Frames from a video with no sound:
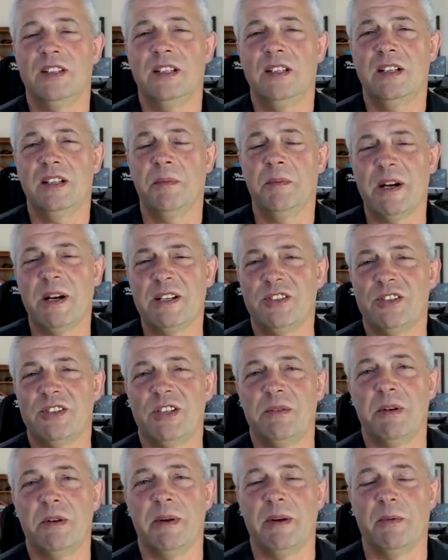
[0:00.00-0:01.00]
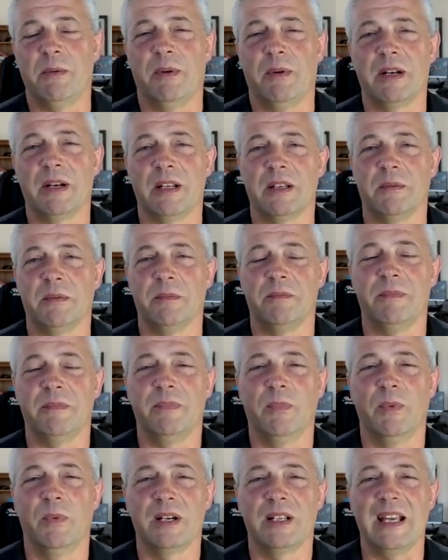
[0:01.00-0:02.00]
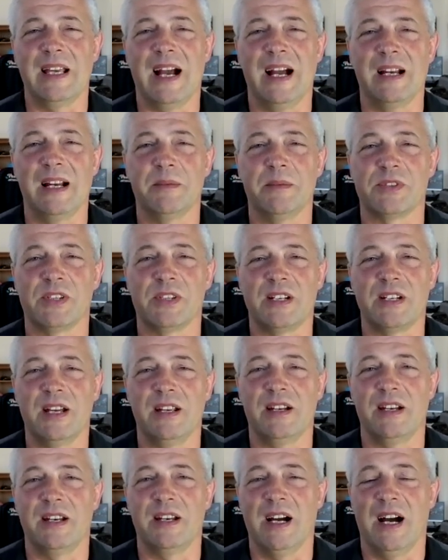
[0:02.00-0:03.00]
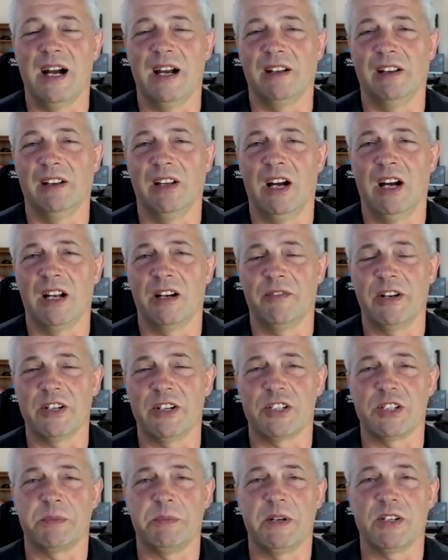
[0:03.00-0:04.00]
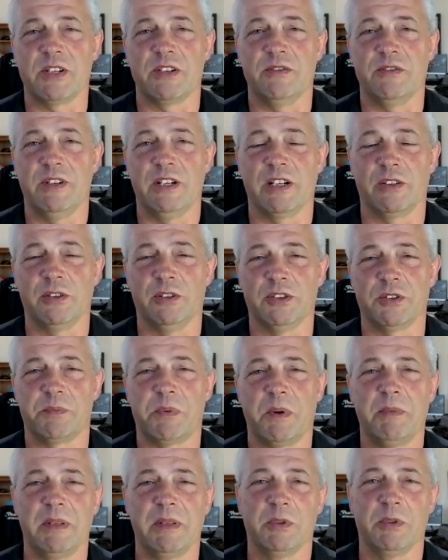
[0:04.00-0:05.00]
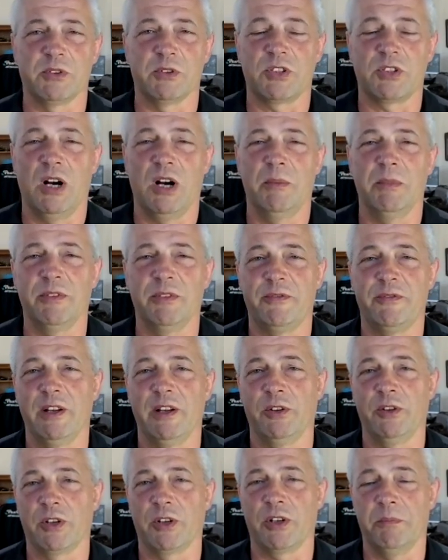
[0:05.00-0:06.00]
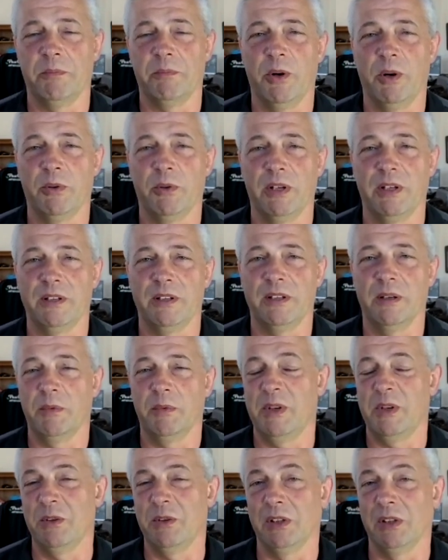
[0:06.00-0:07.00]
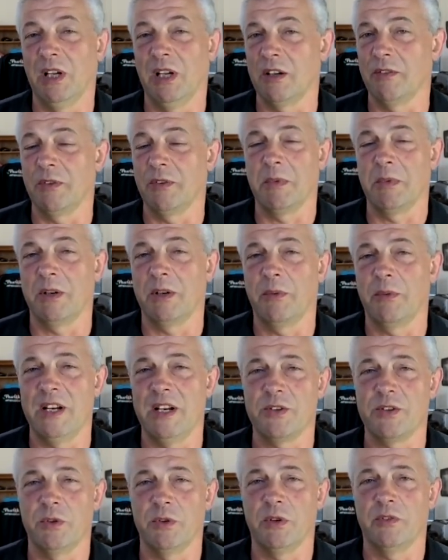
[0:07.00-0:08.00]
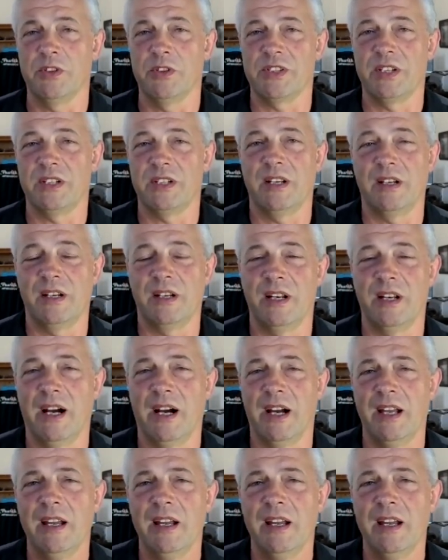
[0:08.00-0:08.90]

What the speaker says: Compressors seem to be one of the items that tend to die on a lot of air suspension vehicles, probably the most common failure component. And we do a lot of them on Range Rovers. They tend to die.